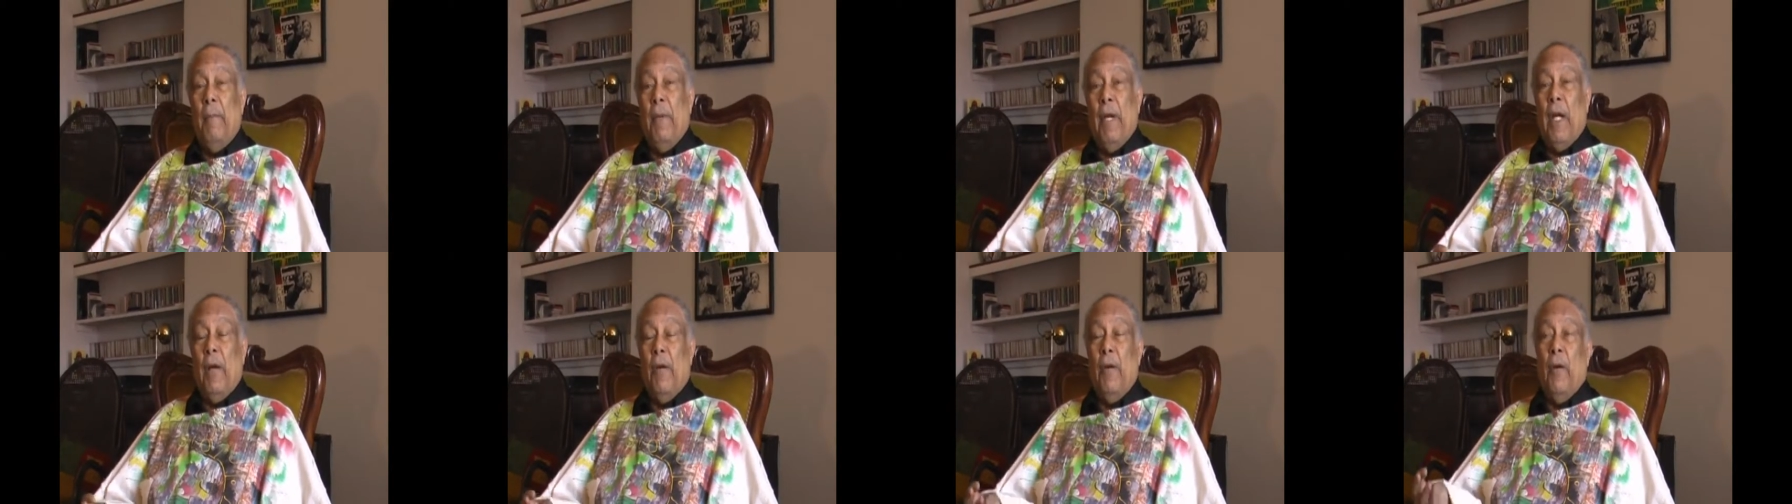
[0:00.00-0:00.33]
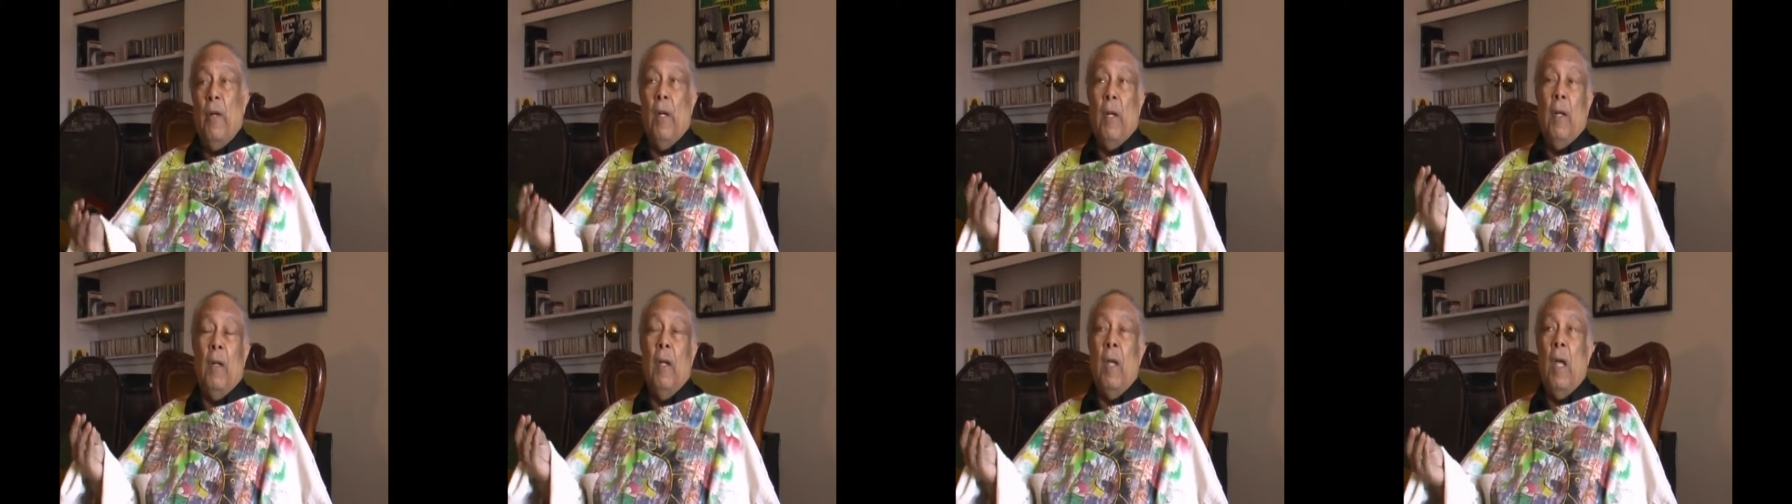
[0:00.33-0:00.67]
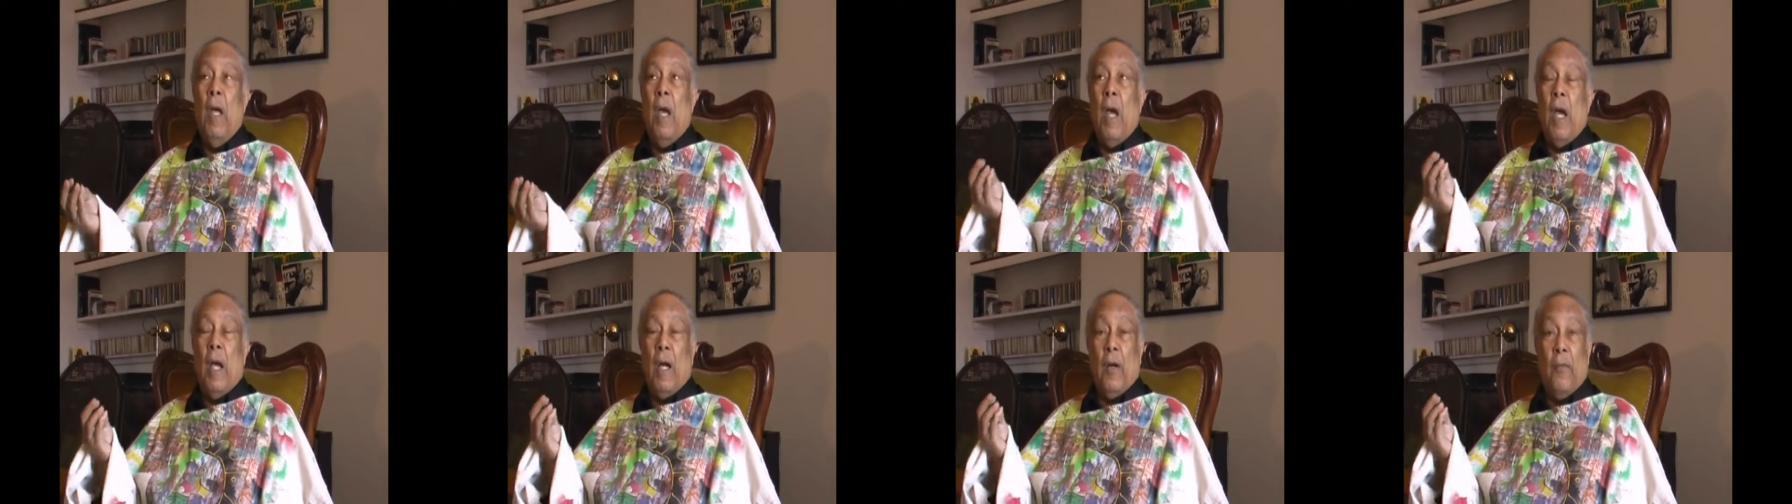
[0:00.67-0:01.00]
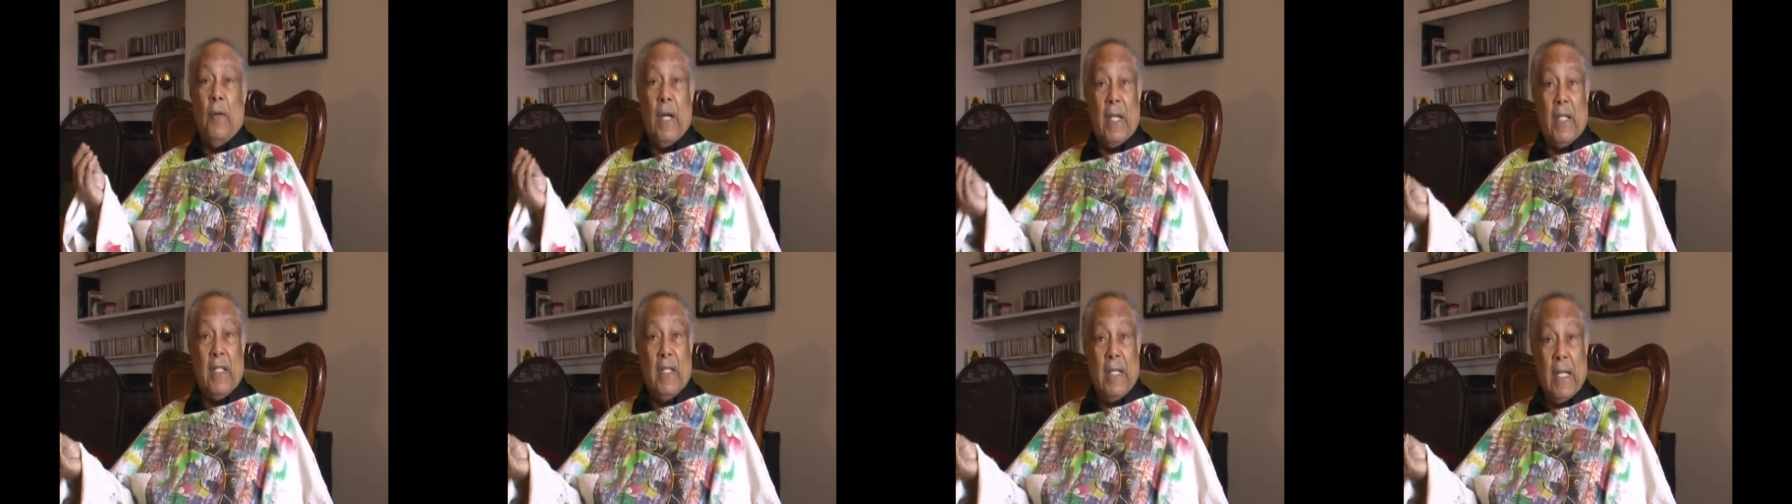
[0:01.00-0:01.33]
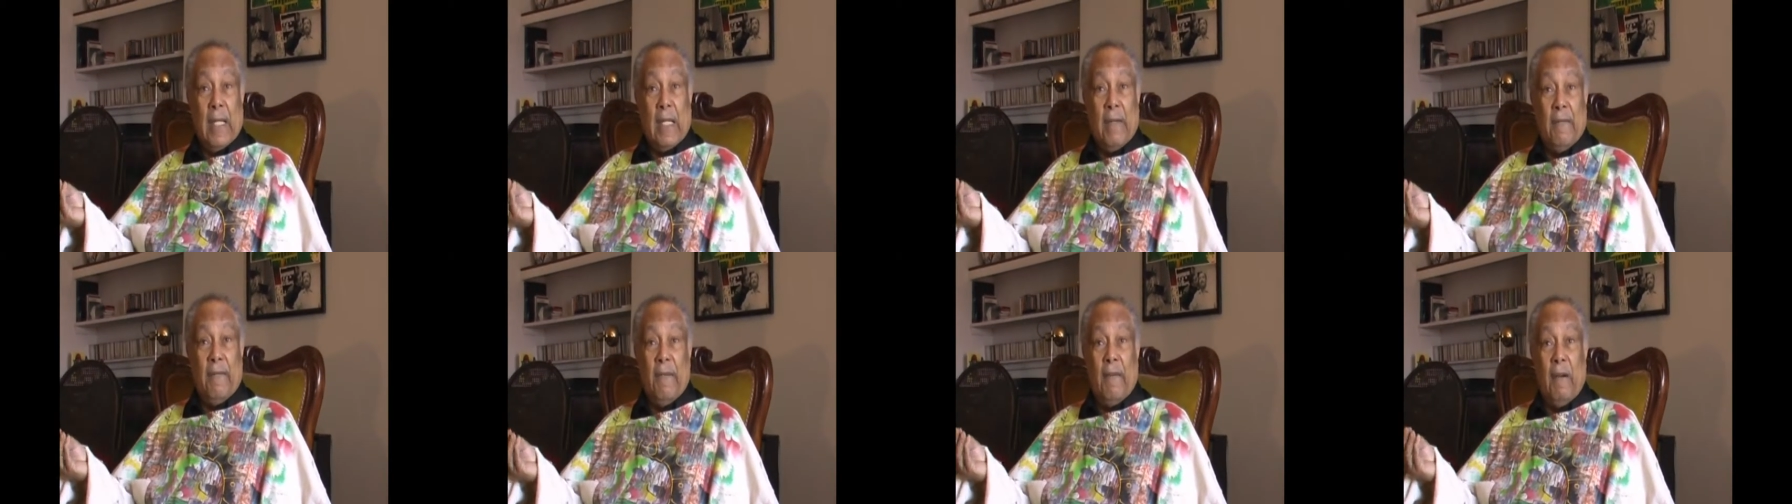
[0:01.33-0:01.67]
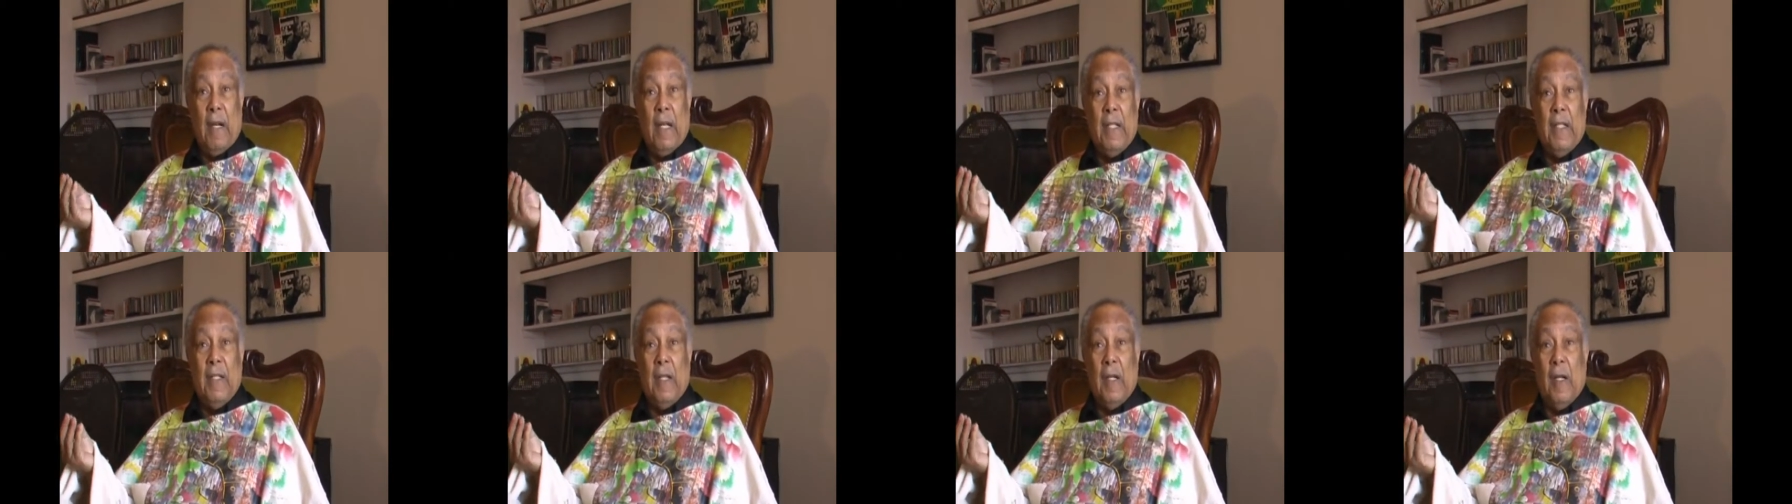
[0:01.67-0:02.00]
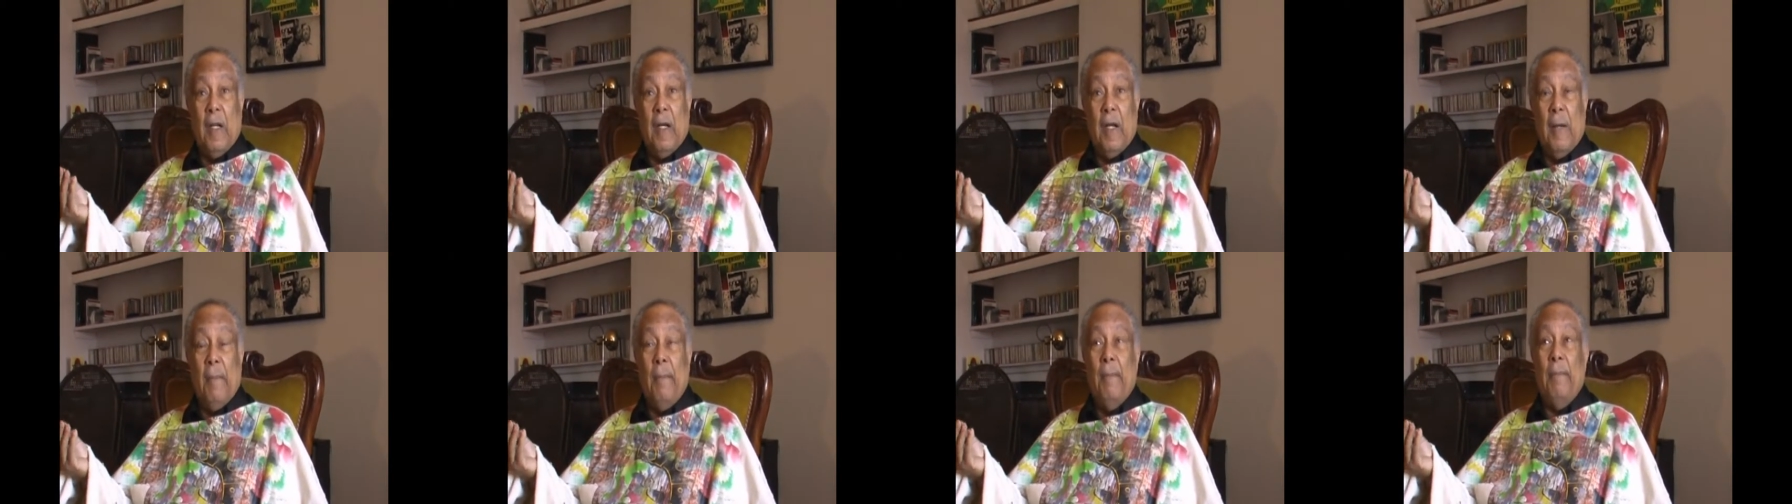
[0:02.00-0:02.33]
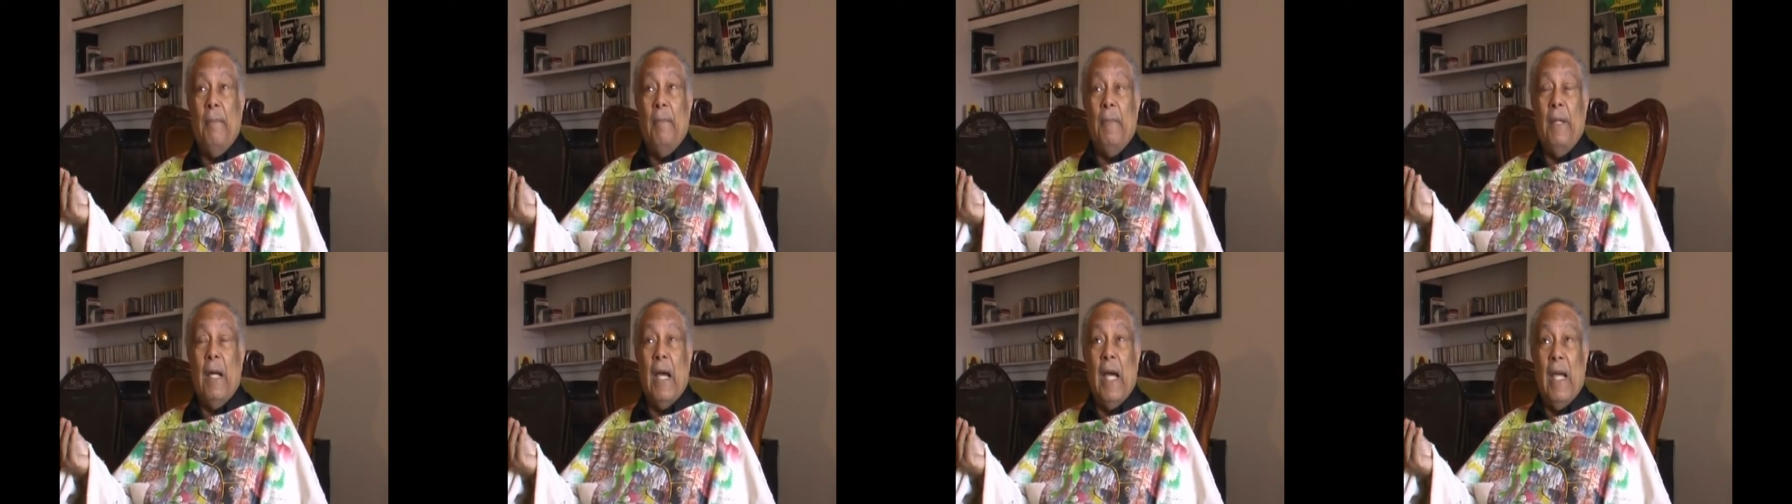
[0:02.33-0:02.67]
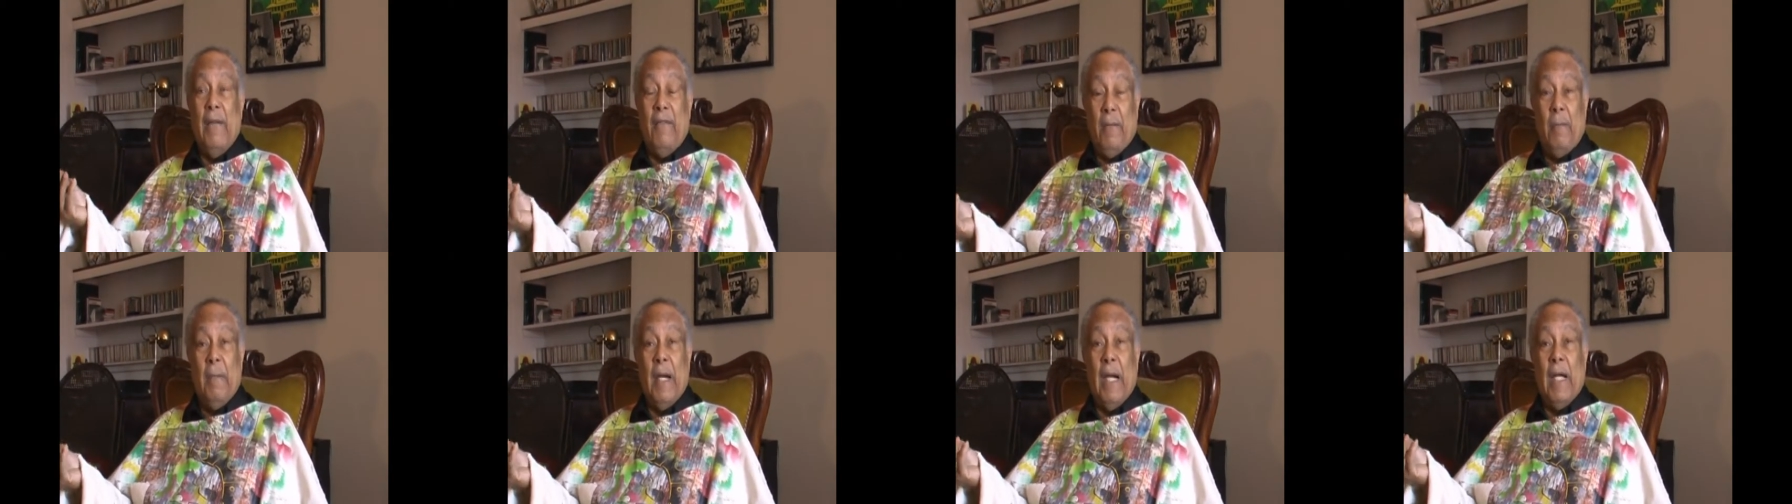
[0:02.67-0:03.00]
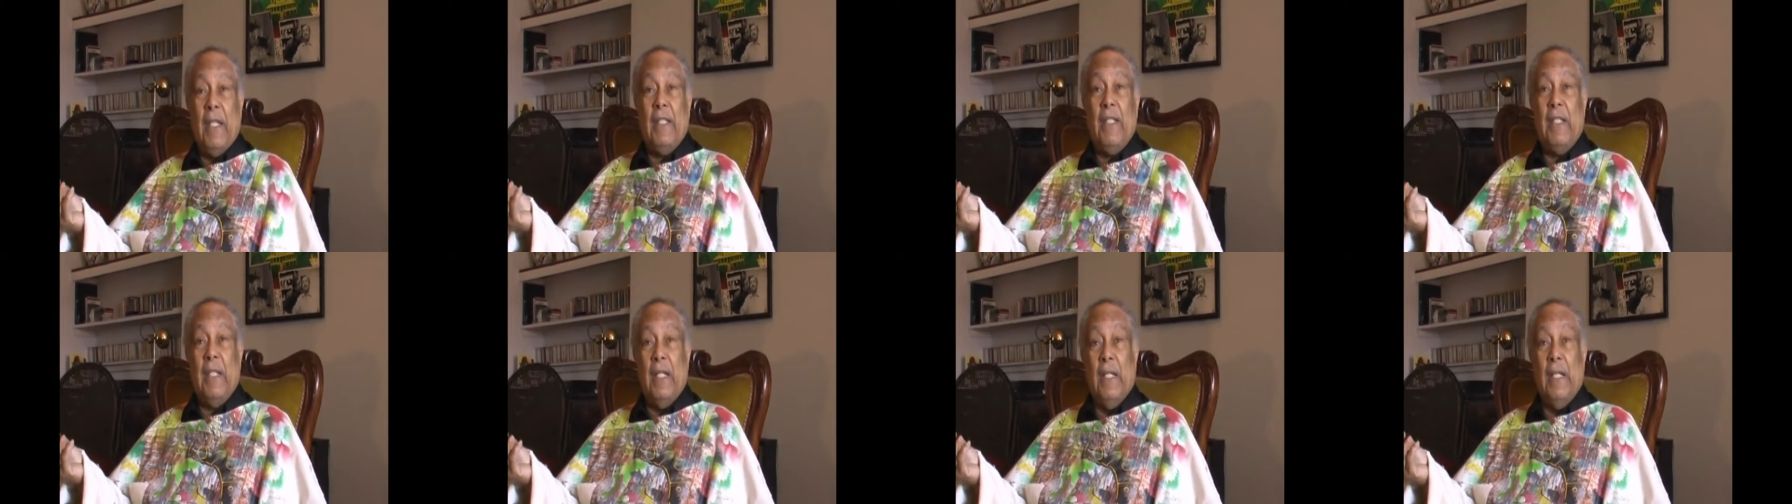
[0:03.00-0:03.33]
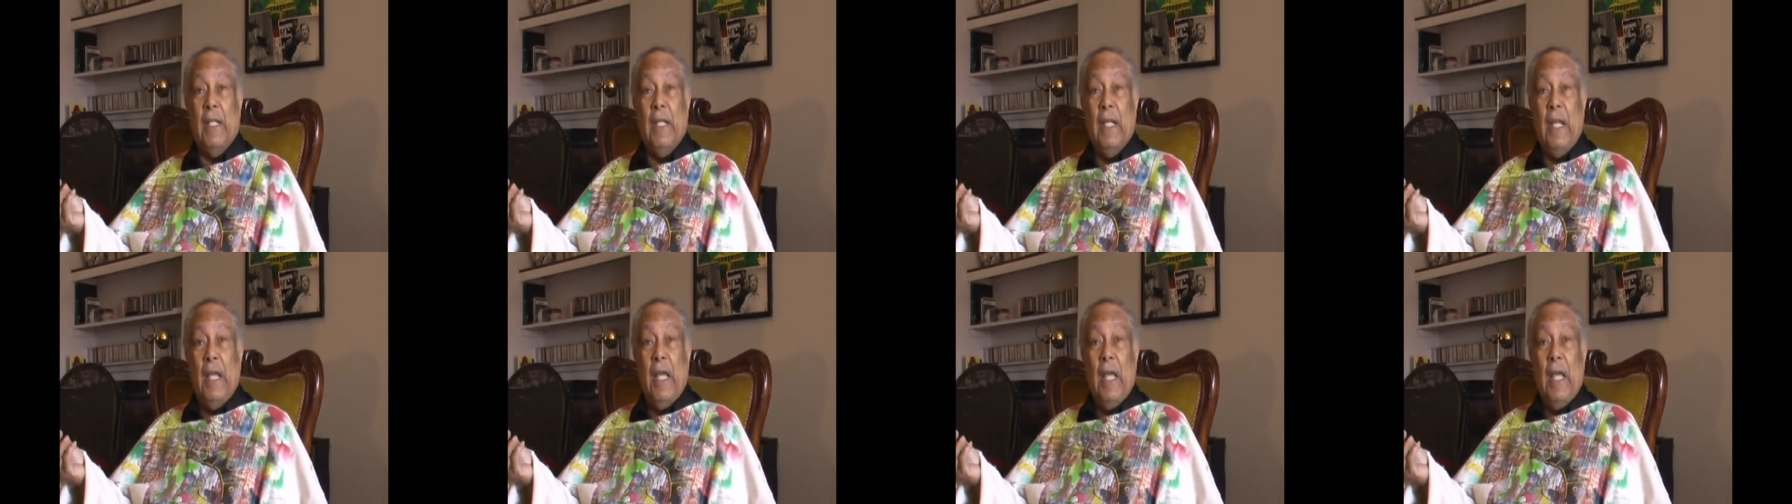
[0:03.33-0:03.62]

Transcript: Beryl, Rex Nettleford, mm-hmm. um, Ivy Baxter.